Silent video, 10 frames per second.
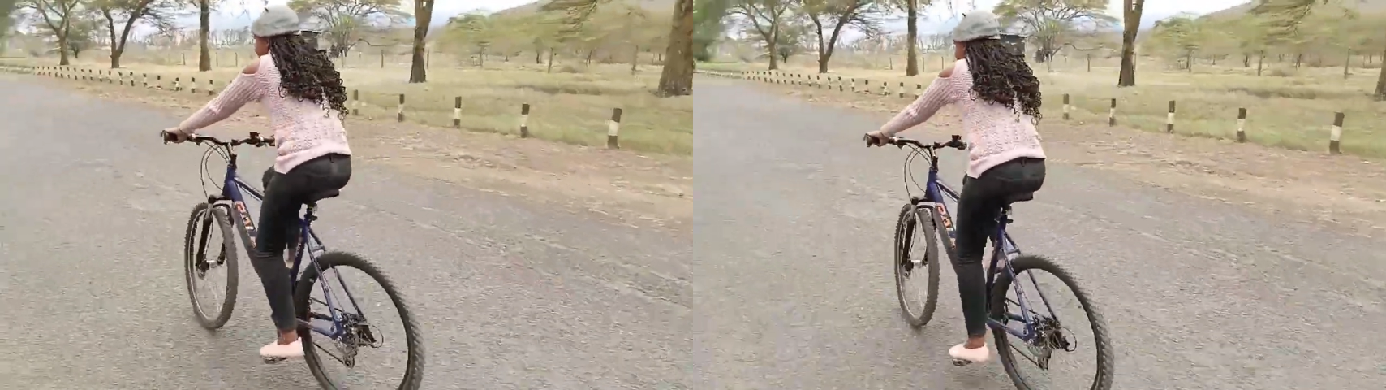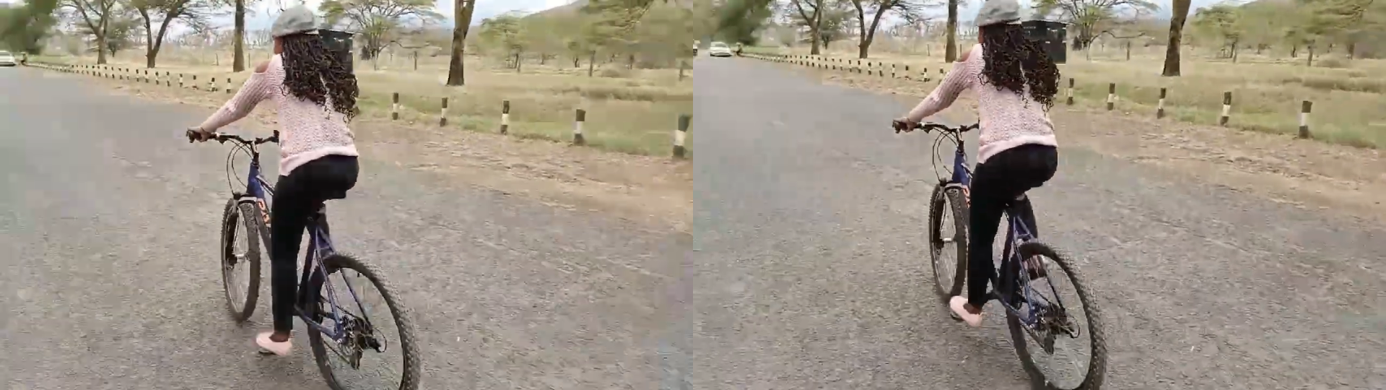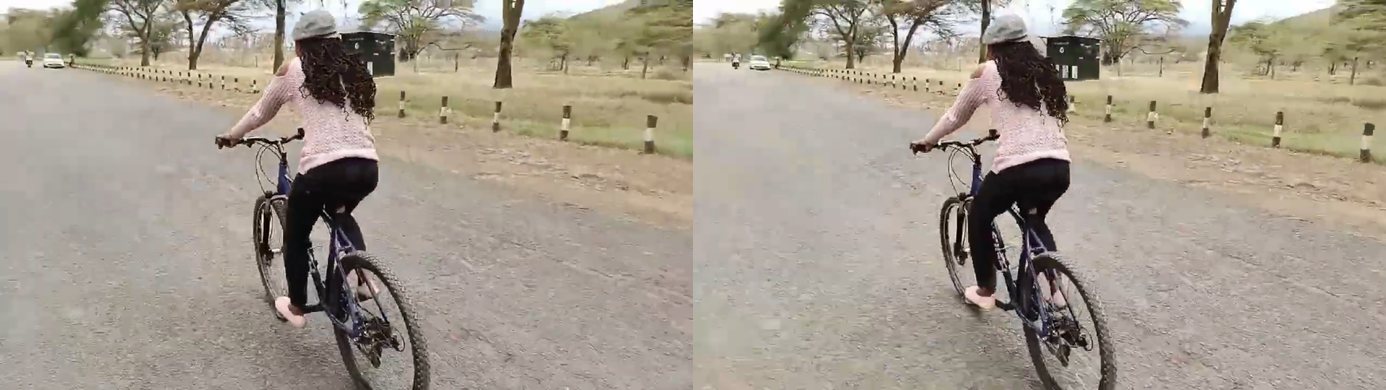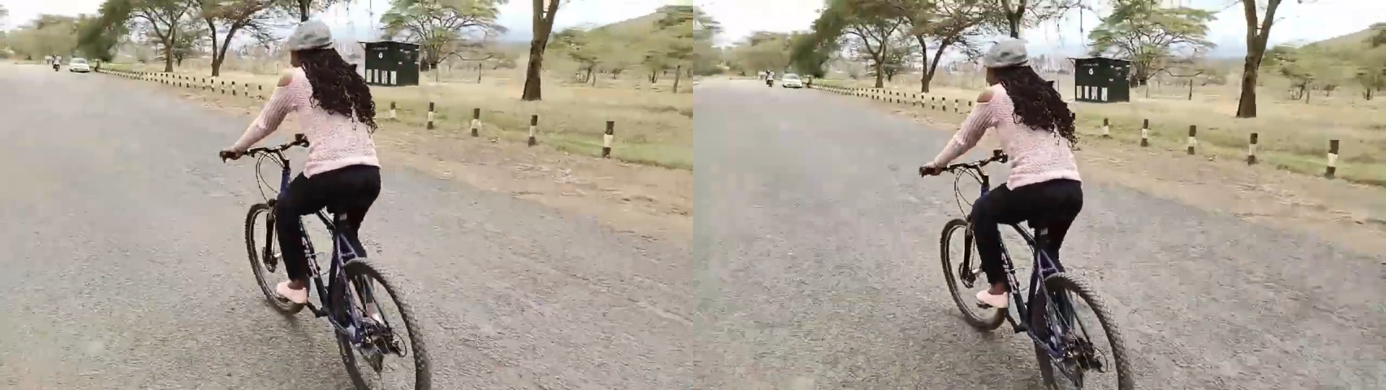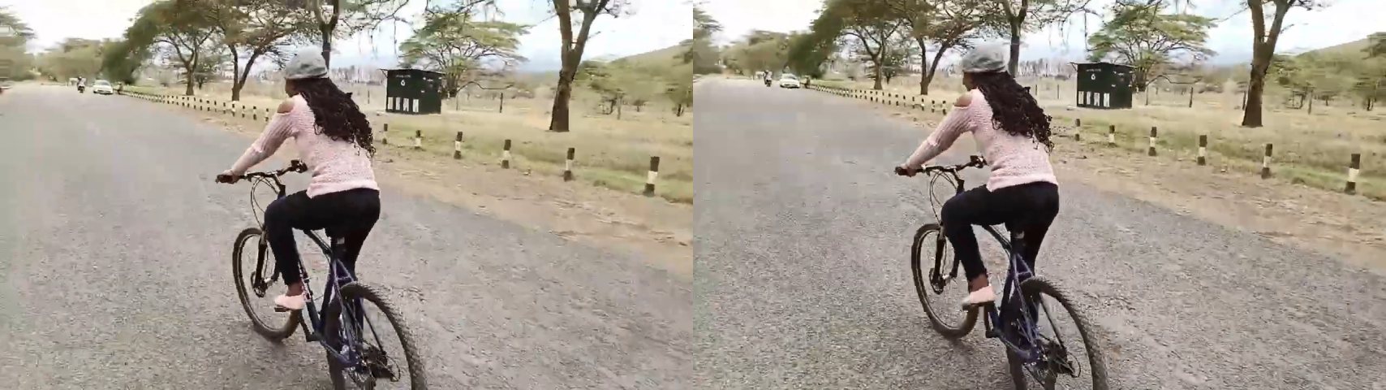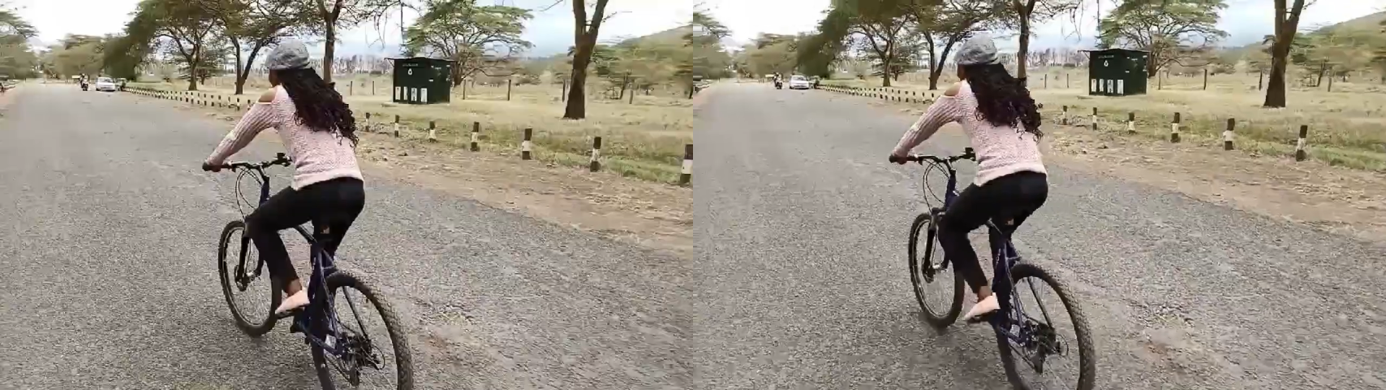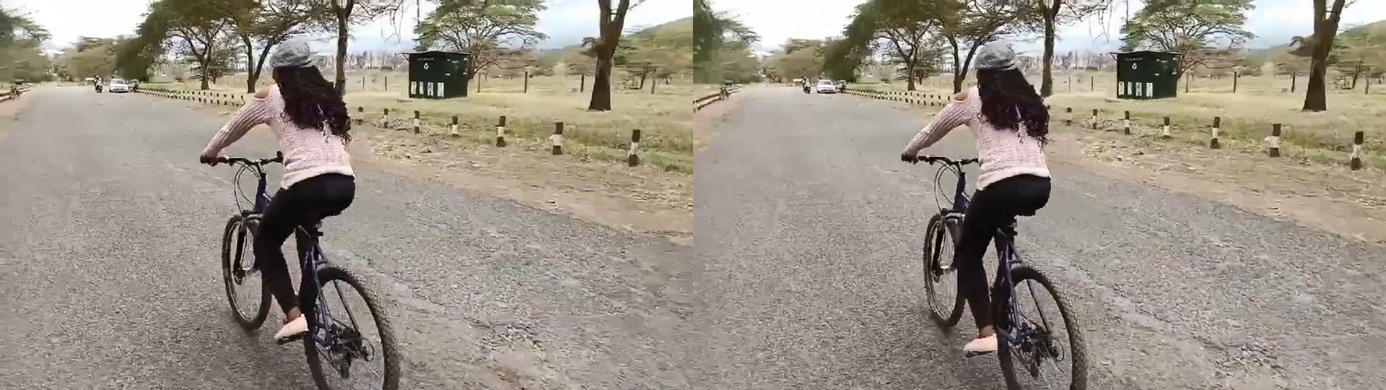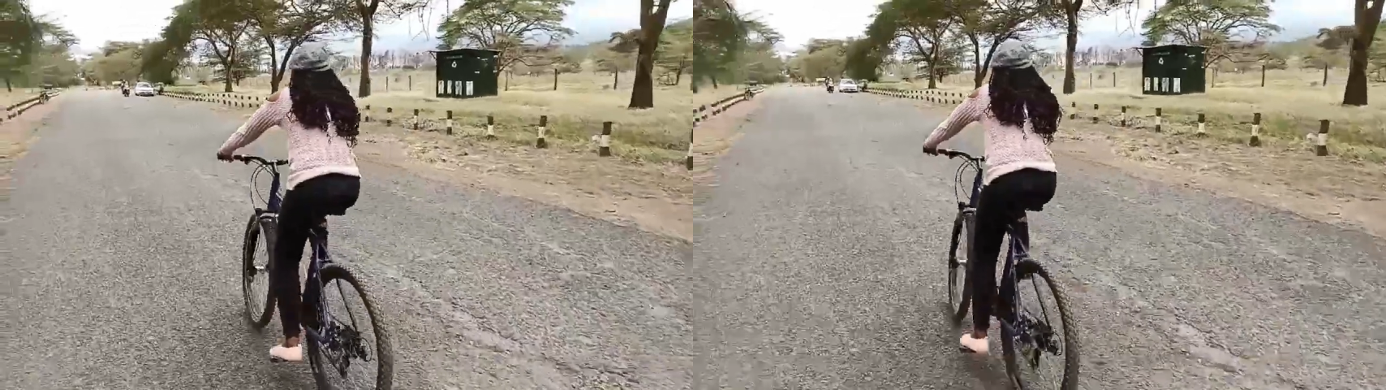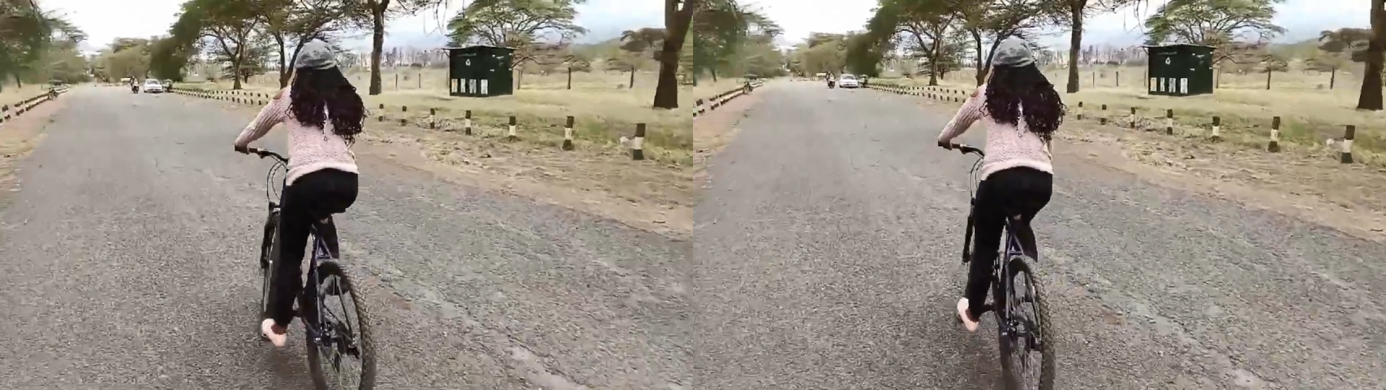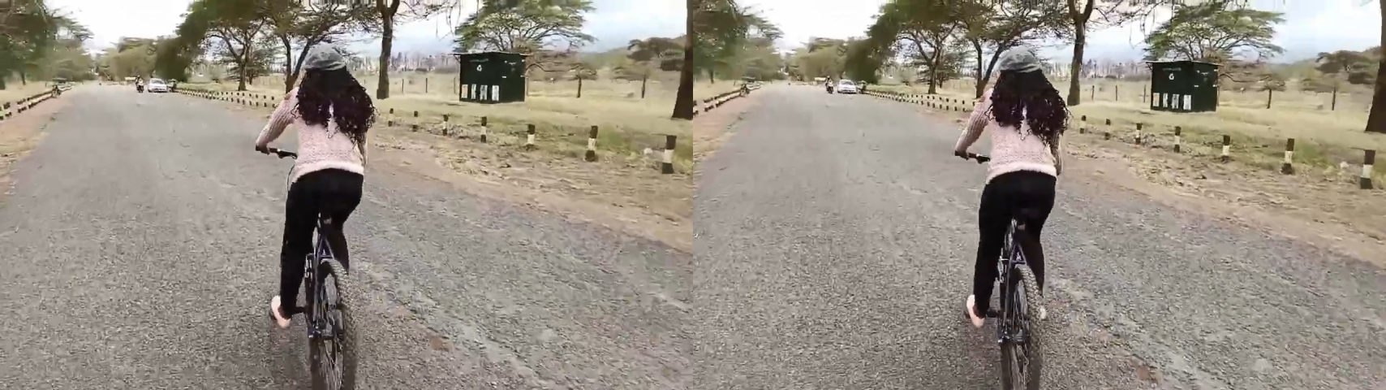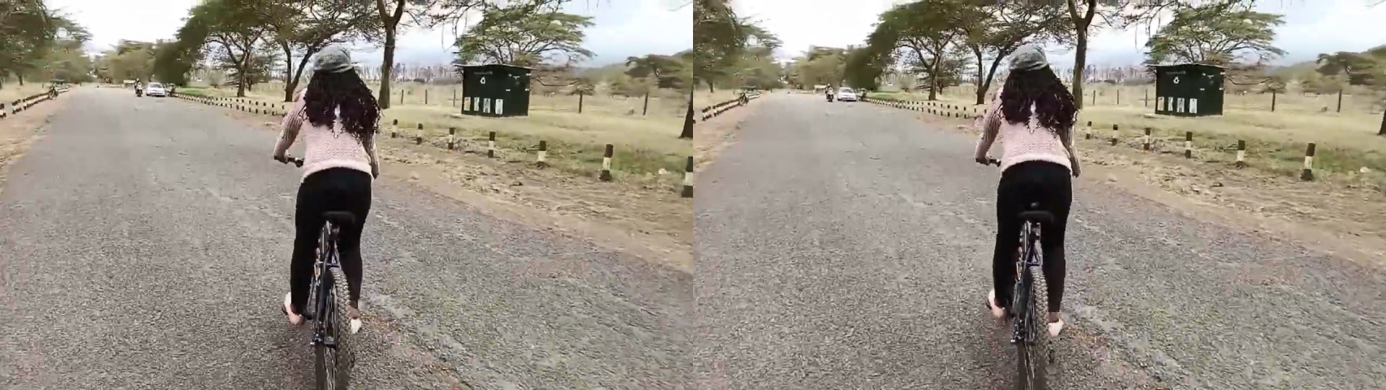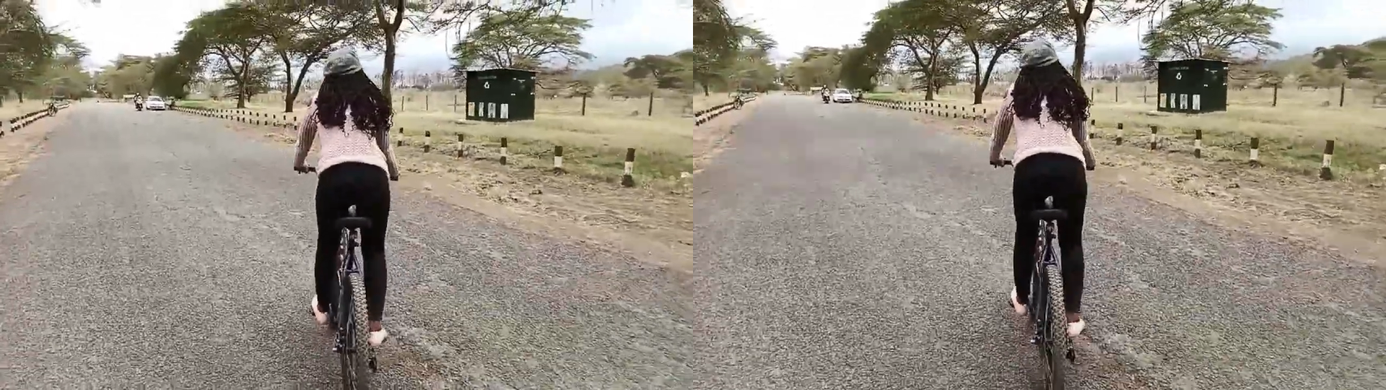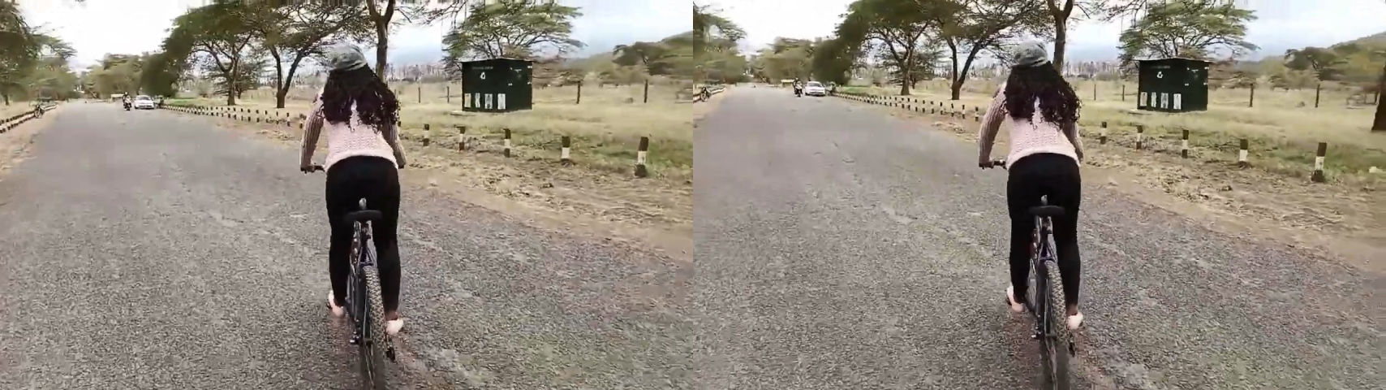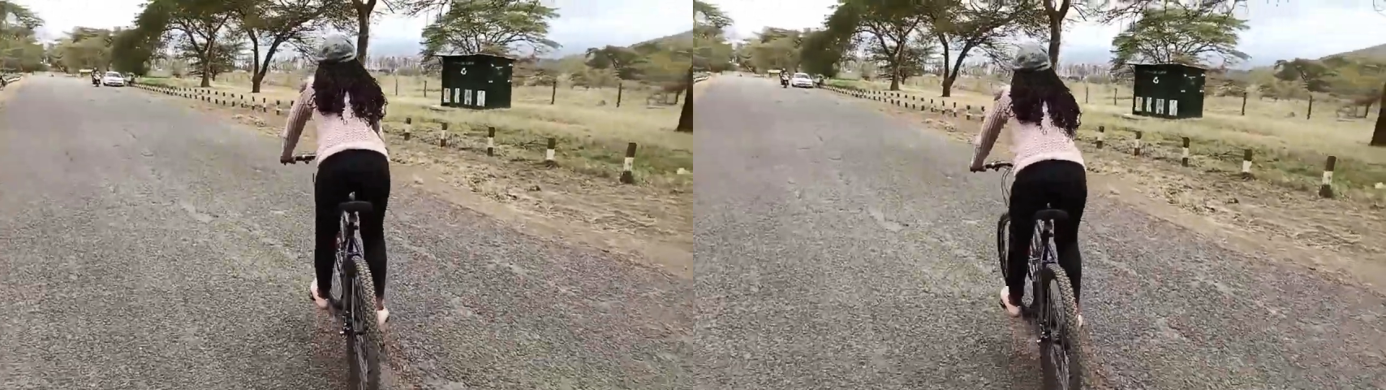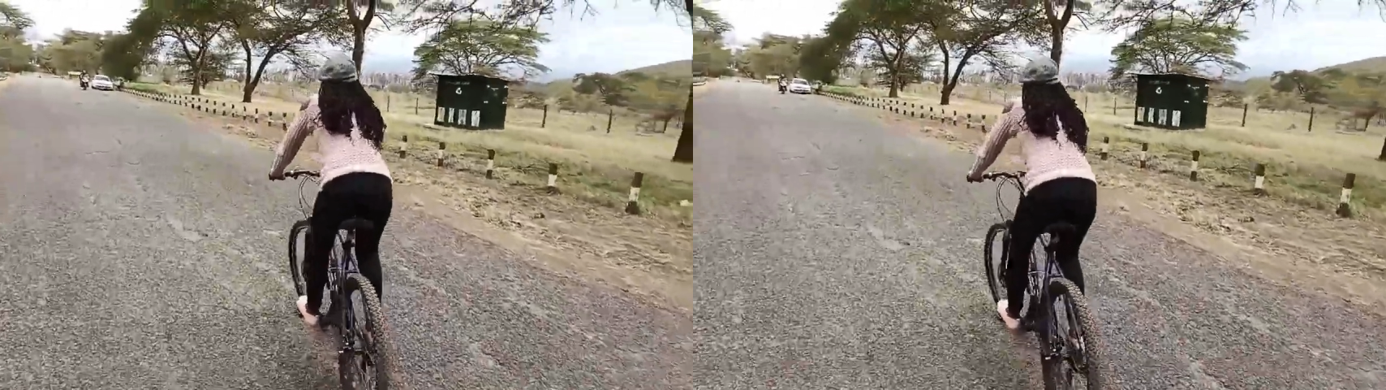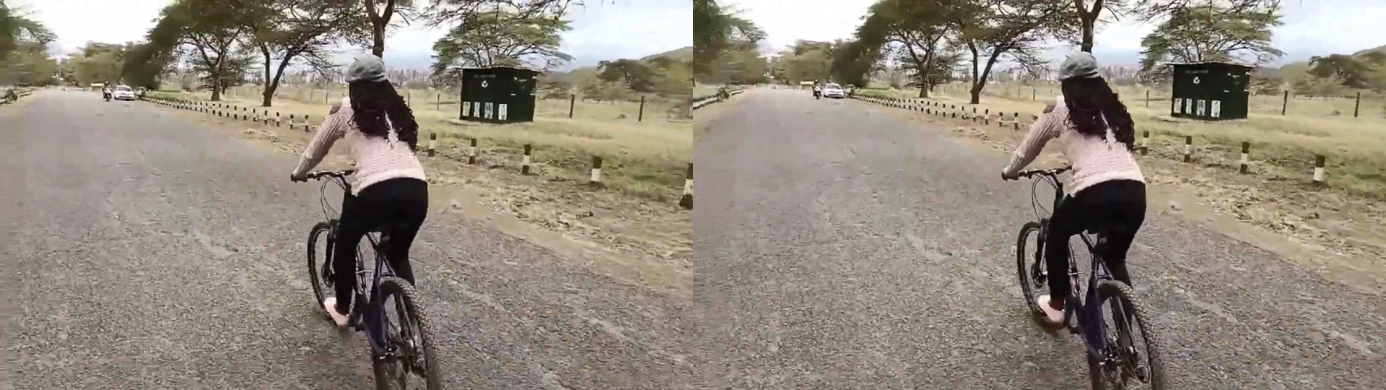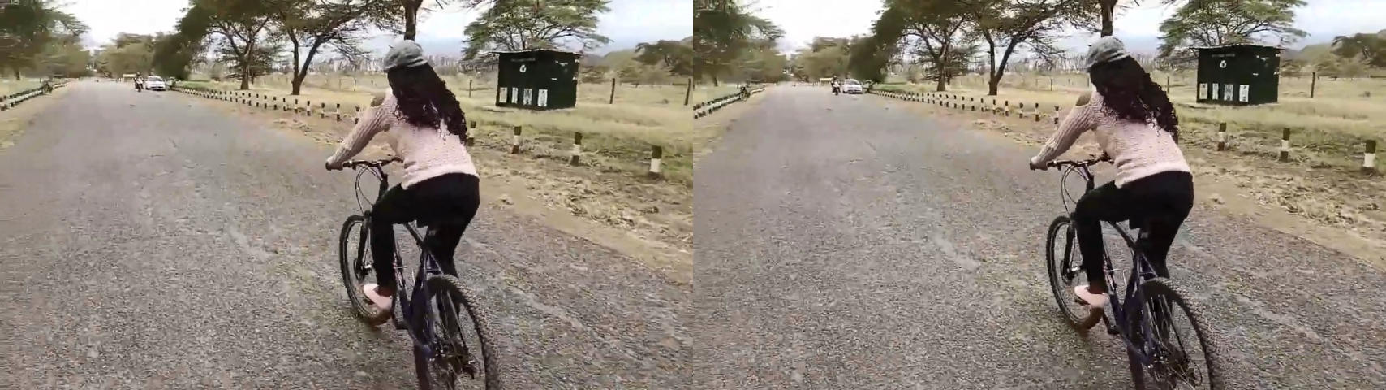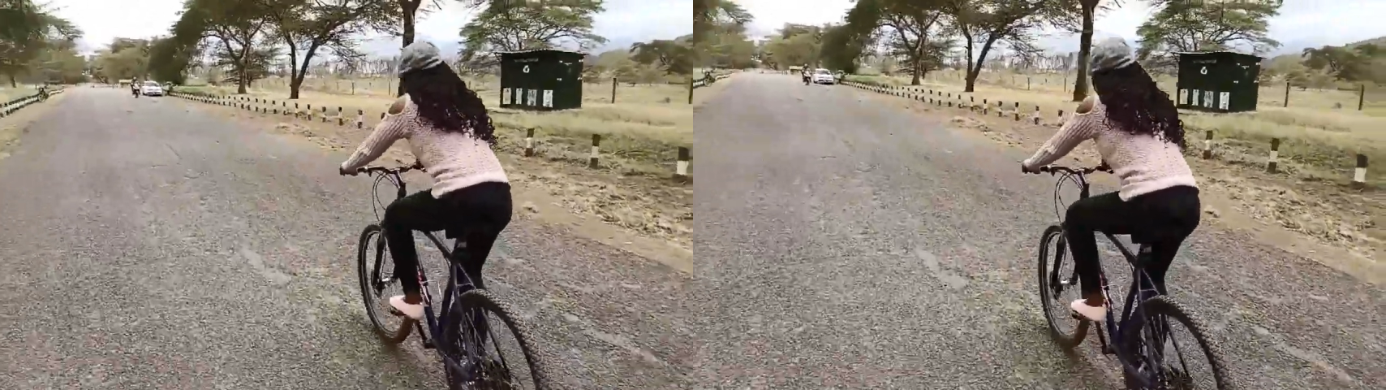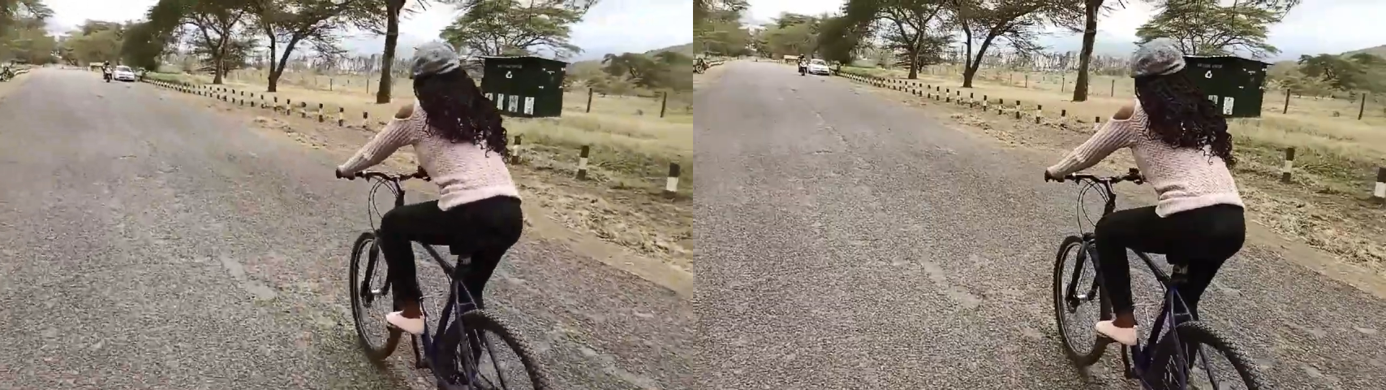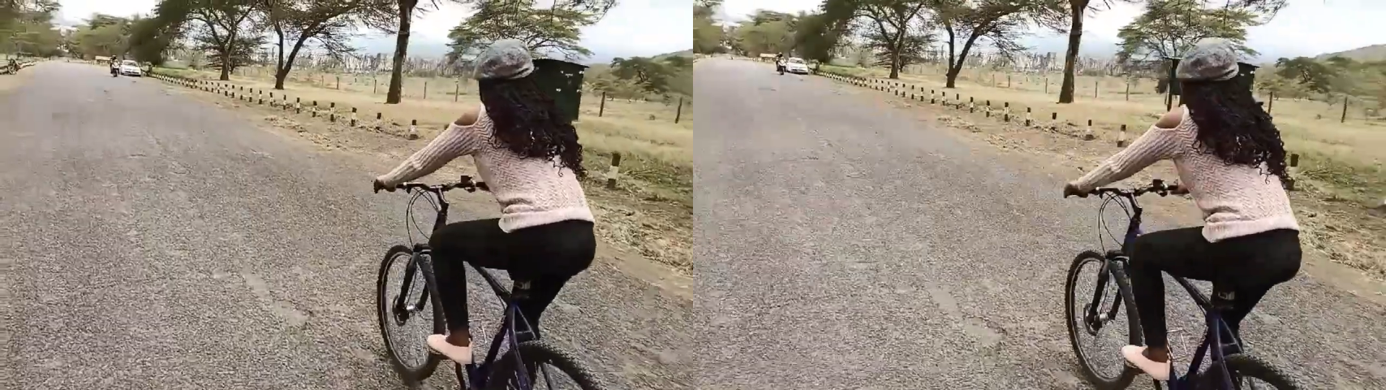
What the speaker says: (no speaker visible)